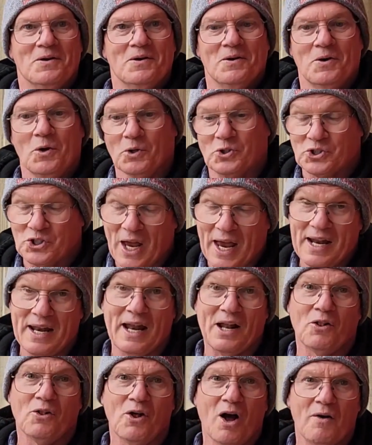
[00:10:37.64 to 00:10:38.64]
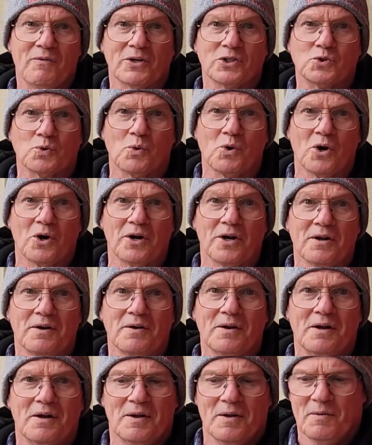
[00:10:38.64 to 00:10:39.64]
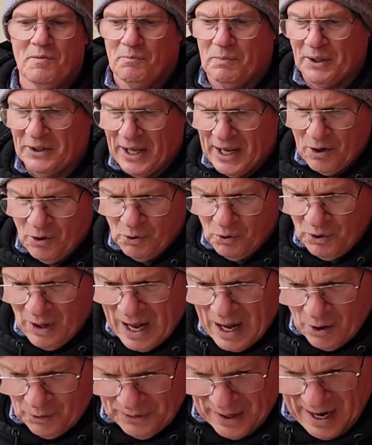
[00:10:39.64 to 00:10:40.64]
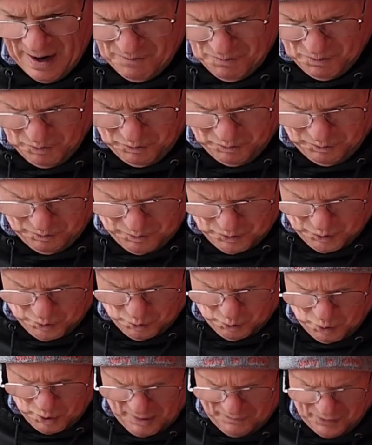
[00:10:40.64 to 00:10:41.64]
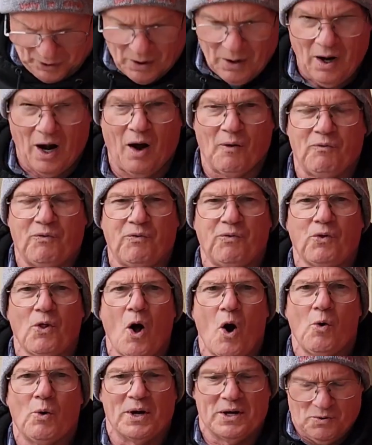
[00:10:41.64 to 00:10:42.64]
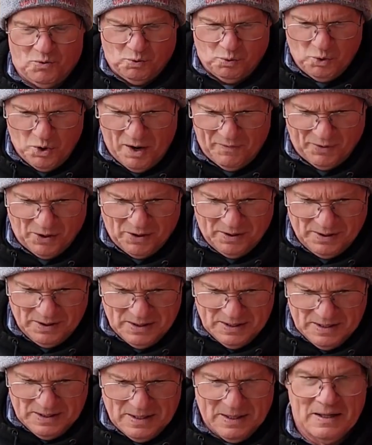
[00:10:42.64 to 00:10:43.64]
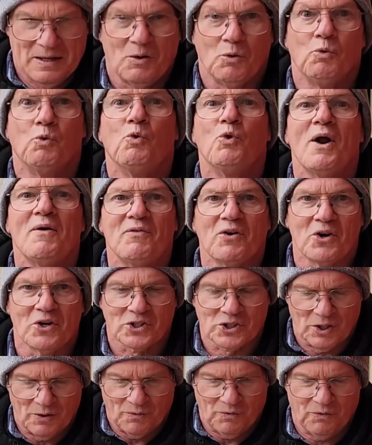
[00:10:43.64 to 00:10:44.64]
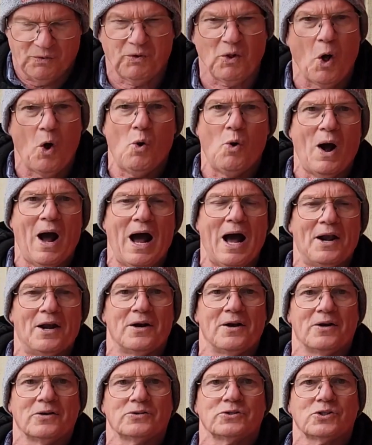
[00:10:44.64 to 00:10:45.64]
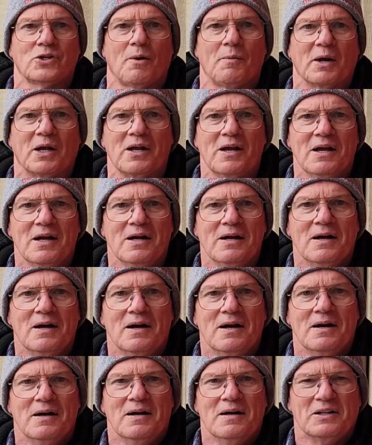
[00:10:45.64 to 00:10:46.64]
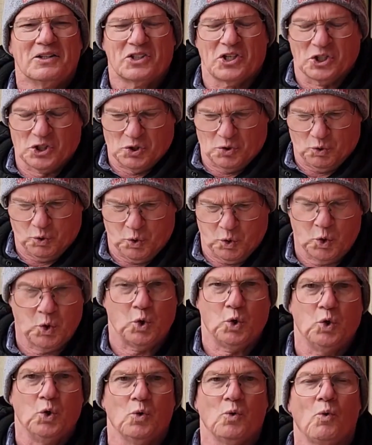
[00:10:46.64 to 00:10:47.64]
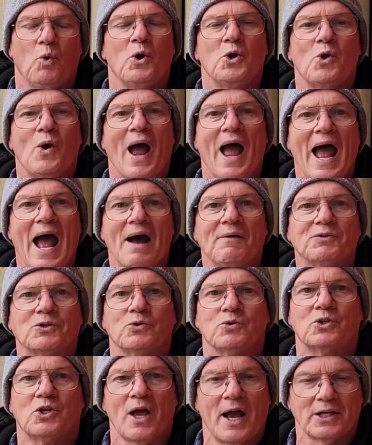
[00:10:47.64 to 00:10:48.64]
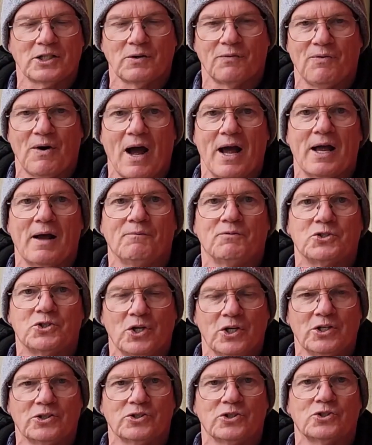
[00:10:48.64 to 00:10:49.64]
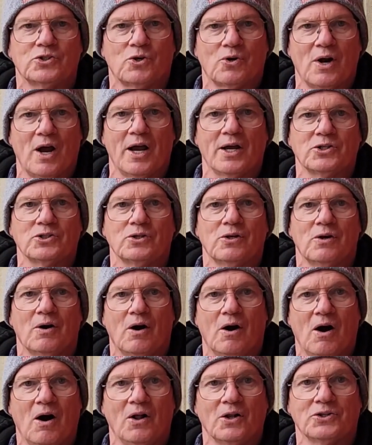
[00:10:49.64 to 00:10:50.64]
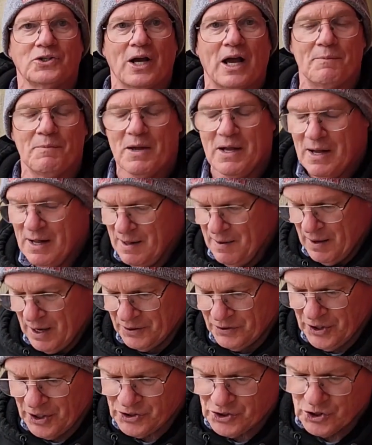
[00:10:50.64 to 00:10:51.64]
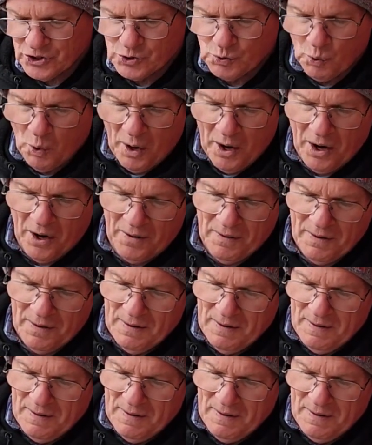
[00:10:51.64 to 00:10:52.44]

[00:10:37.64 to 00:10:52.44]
who say they love His Word, but they don't allow that river, a flowing river, rivers flow out of their stomach. Just, well, you have to testify of Jesus Christ all the time. And this is where